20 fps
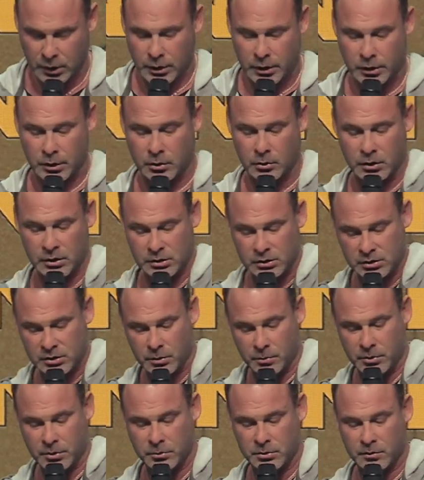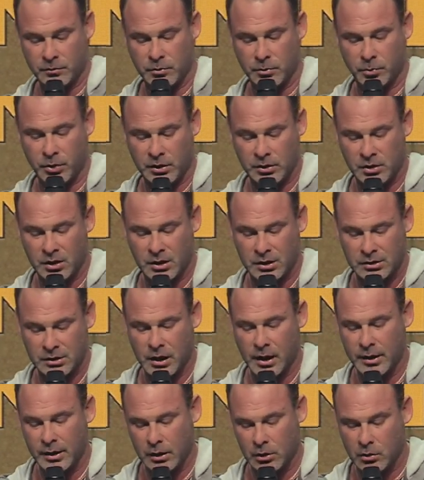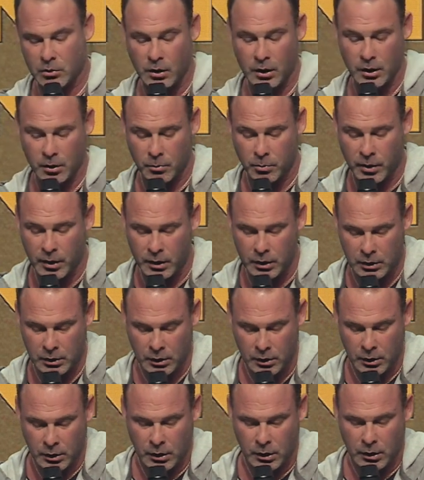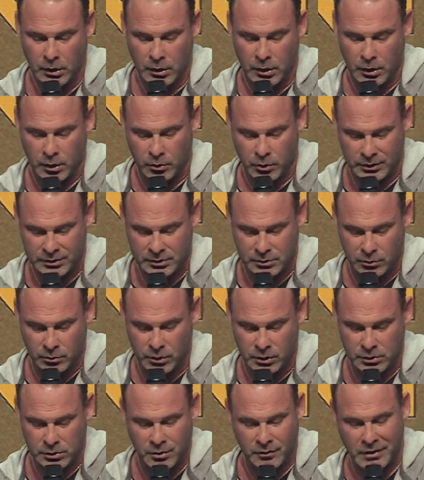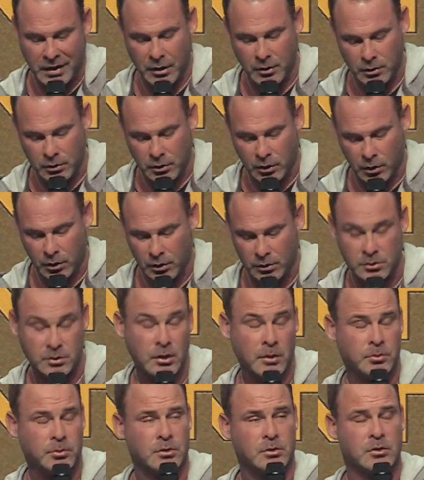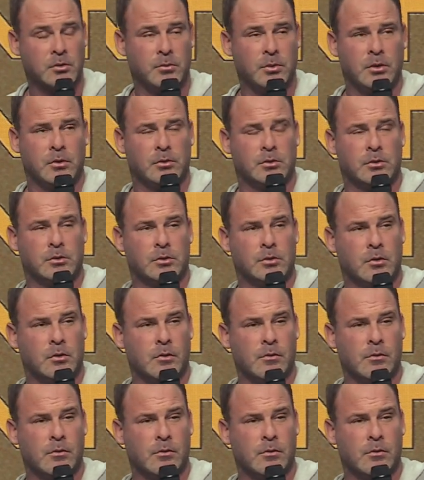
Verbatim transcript: it increases symptoms of depression, anxiety, and chronic pain increases the risk of alcohol and substance abuse.